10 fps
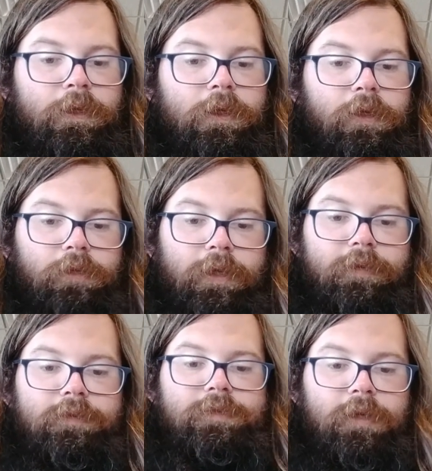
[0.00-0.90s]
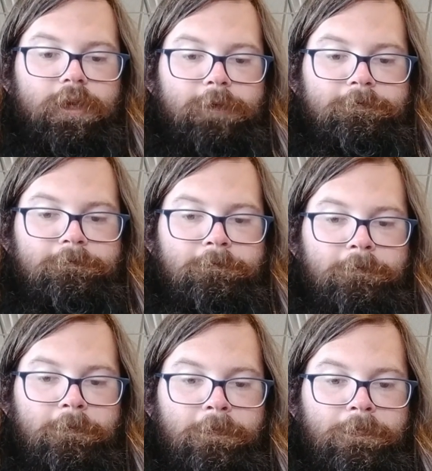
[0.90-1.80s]
a lot of the time,
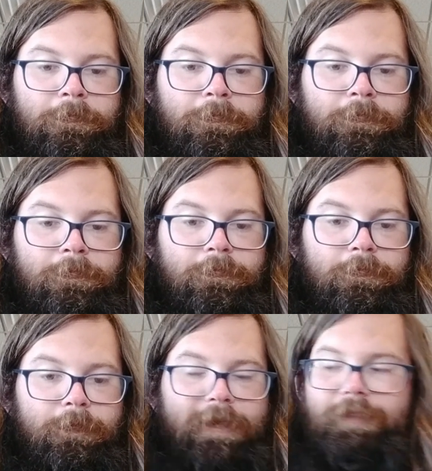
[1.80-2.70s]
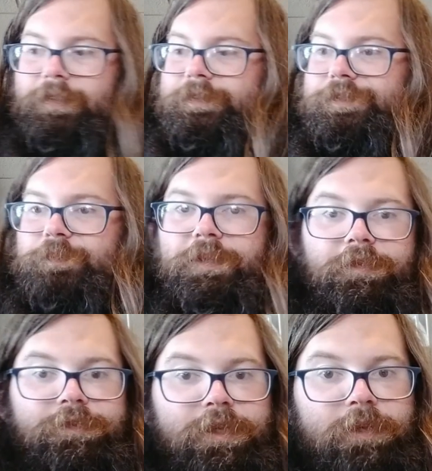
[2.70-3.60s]
and this has been a
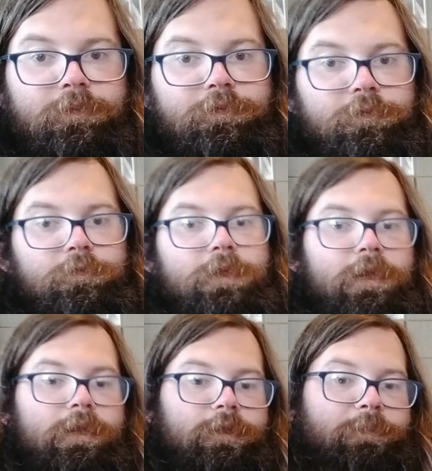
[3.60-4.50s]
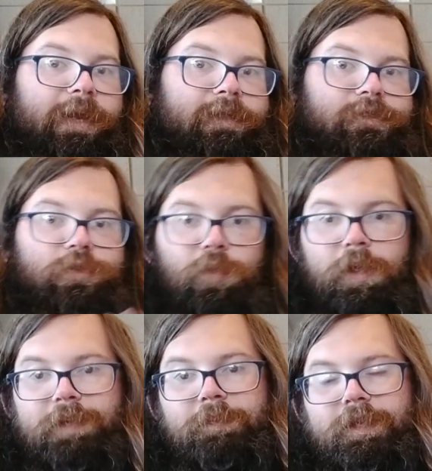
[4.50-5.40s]
theme through the past
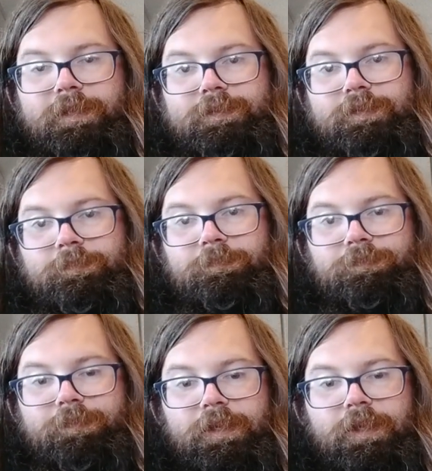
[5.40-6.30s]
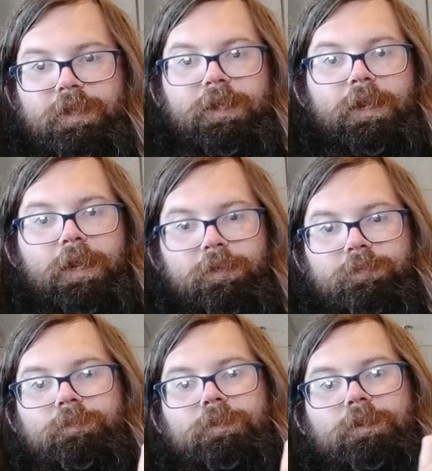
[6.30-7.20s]
20 minutes,
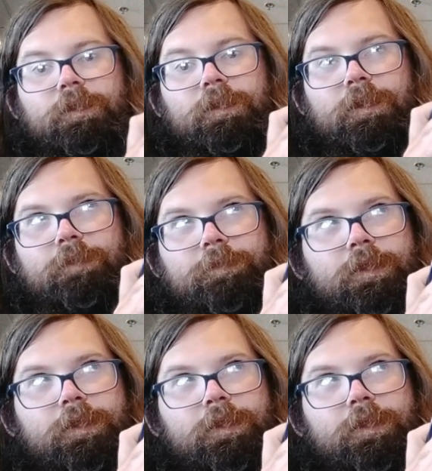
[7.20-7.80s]
and if